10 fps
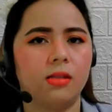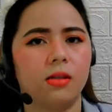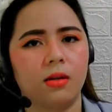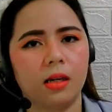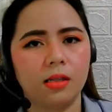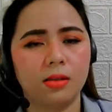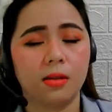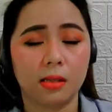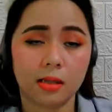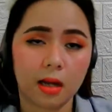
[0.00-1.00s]
Okay, so
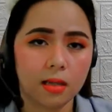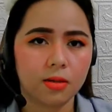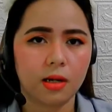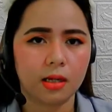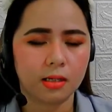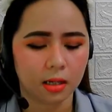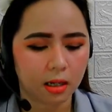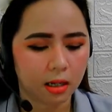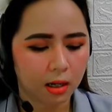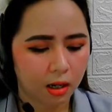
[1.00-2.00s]
that's Azurite.
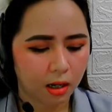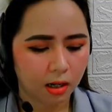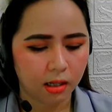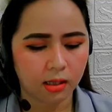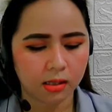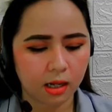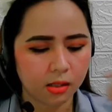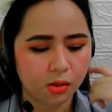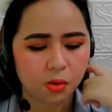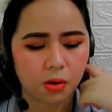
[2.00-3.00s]
Right, that's
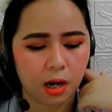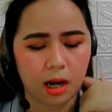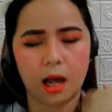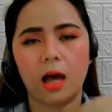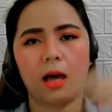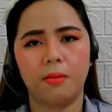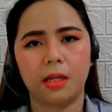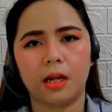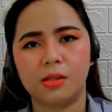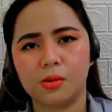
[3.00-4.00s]
Azure. I
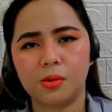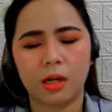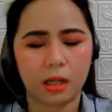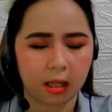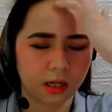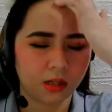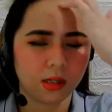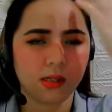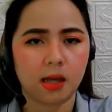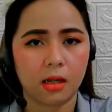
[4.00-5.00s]
mean Azure. The
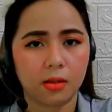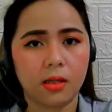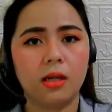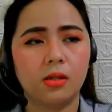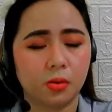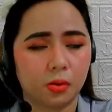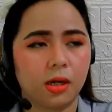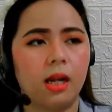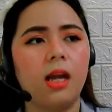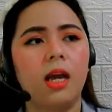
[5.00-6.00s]
nation is actually
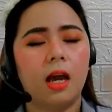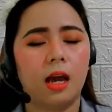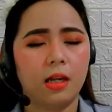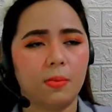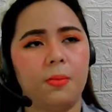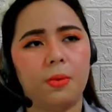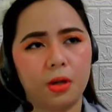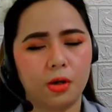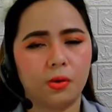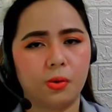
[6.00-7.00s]
Azure, and the people
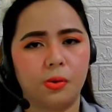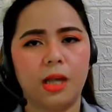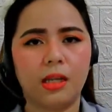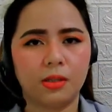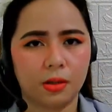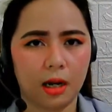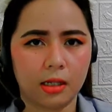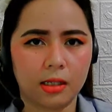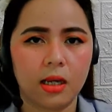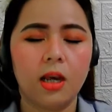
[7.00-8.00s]
are called
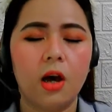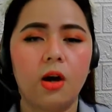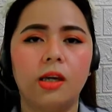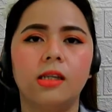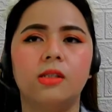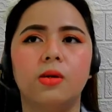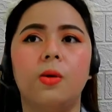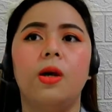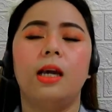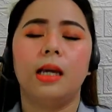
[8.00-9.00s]
Azurite. Okay, so
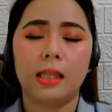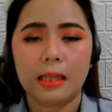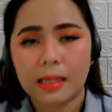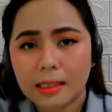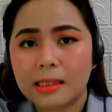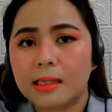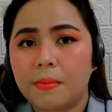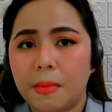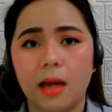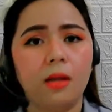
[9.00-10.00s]
in this
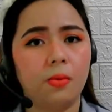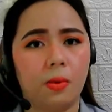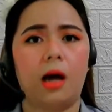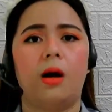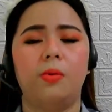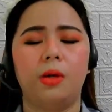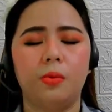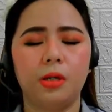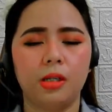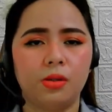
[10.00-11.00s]
manhwa, we
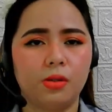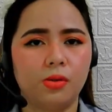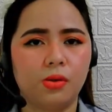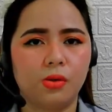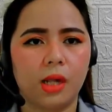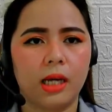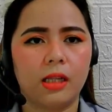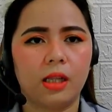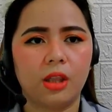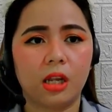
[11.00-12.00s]
were introduced to
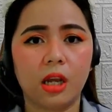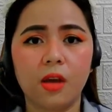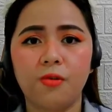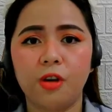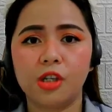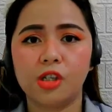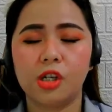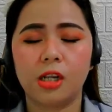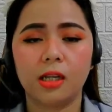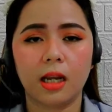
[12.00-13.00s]
like three
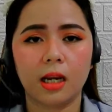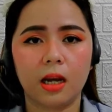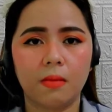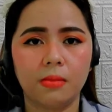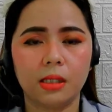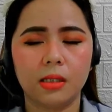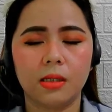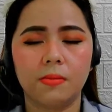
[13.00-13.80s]
fictional kingdoms,